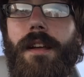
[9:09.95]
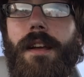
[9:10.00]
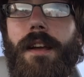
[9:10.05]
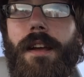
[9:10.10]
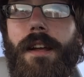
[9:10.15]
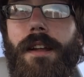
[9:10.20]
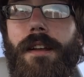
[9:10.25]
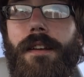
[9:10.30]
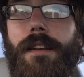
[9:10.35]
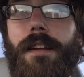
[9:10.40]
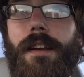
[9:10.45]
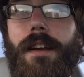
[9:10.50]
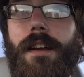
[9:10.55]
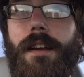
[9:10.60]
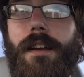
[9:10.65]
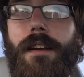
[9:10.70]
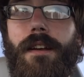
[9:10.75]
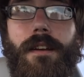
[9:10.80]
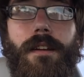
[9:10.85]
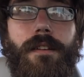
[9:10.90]
and
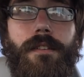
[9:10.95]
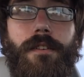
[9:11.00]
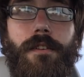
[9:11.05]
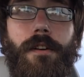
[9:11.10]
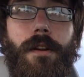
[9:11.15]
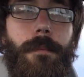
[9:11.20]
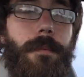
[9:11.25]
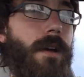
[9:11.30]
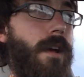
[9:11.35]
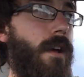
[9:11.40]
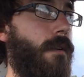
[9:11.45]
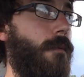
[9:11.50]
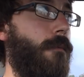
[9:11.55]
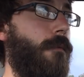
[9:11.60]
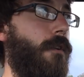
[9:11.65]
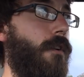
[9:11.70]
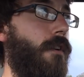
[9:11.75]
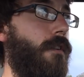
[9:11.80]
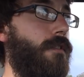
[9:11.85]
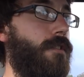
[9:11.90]
Dirty Pat
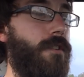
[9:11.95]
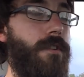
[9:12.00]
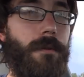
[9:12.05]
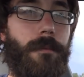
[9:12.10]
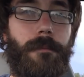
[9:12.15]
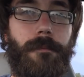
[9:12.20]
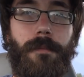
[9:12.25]
Walsh.